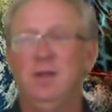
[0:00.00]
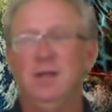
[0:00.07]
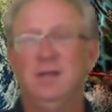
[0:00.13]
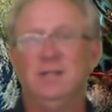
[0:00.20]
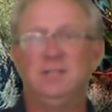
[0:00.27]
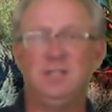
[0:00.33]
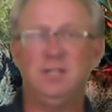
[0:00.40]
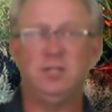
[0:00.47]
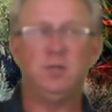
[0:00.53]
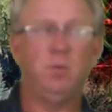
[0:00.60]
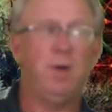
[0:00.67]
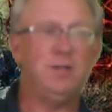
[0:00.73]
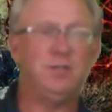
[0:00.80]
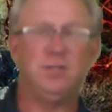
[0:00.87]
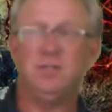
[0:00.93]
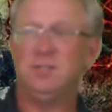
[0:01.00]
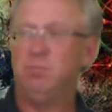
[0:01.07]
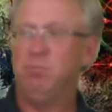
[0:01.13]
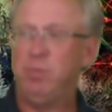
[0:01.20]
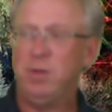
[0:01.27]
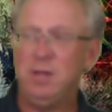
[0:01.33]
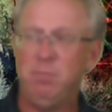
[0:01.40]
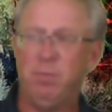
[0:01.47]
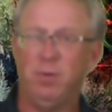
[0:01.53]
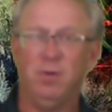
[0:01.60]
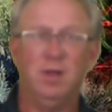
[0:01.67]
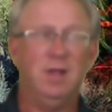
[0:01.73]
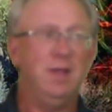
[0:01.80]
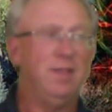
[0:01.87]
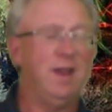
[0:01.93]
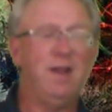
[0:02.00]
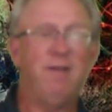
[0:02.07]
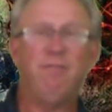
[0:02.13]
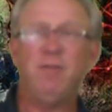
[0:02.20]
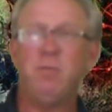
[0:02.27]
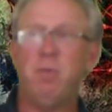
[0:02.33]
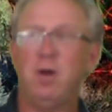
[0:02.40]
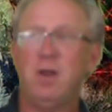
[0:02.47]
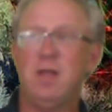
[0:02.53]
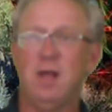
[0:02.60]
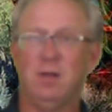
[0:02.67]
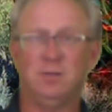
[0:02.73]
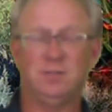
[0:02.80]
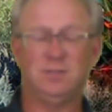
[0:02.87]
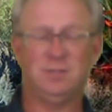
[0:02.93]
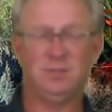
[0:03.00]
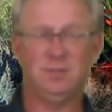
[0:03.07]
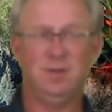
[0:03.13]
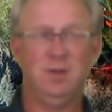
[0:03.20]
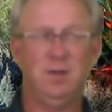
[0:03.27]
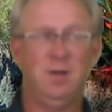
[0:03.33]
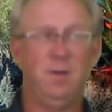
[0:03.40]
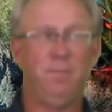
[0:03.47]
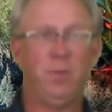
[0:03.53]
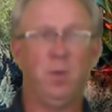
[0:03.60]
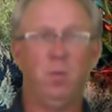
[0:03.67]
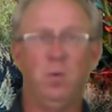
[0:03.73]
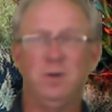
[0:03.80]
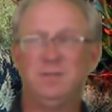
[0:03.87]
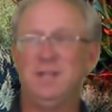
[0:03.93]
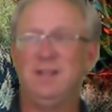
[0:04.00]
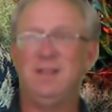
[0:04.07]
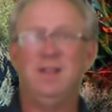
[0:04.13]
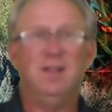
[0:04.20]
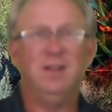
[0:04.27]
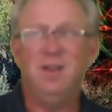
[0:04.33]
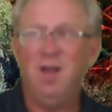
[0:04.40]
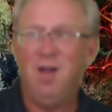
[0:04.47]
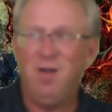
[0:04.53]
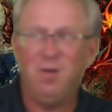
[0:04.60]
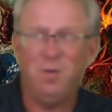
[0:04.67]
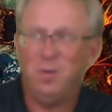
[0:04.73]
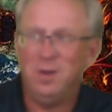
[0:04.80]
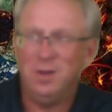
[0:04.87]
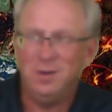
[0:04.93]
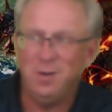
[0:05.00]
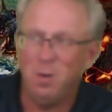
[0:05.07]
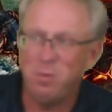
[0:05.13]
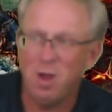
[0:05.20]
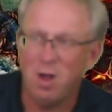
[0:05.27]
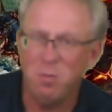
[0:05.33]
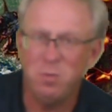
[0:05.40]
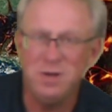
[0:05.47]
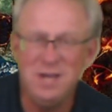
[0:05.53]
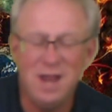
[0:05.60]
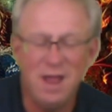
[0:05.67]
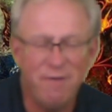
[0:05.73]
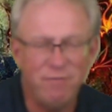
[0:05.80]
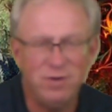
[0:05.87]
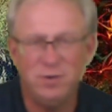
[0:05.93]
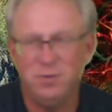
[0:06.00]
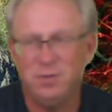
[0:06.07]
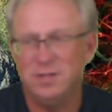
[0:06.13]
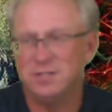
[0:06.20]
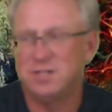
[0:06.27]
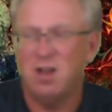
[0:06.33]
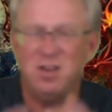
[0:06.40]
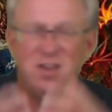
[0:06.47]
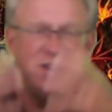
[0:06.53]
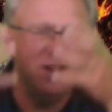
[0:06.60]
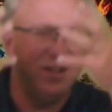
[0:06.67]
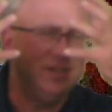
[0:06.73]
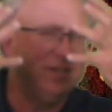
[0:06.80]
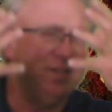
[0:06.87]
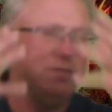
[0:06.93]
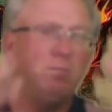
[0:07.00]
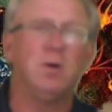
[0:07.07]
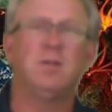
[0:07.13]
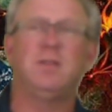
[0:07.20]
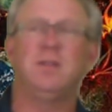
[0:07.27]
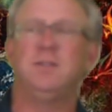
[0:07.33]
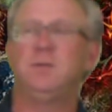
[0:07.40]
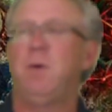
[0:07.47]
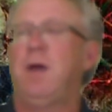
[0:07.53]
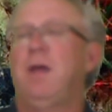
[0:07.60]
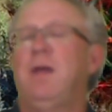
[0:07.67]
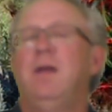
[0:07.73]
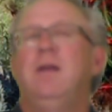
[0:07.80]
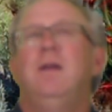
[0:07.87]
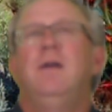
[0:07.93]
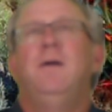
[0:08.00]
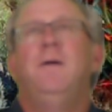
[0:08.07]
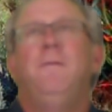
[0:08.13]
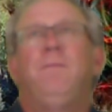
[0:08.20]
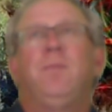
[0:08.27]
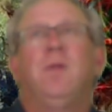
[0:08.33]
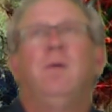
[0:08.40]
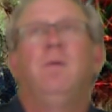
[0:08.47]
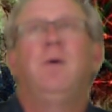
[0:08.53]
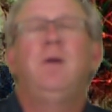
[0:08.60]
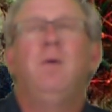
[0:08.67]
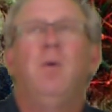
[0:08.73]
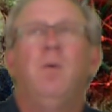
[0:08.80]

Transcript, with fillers: Situations and people that everybody else would have said, no, no, God would never do this. God doesn't work this way, right?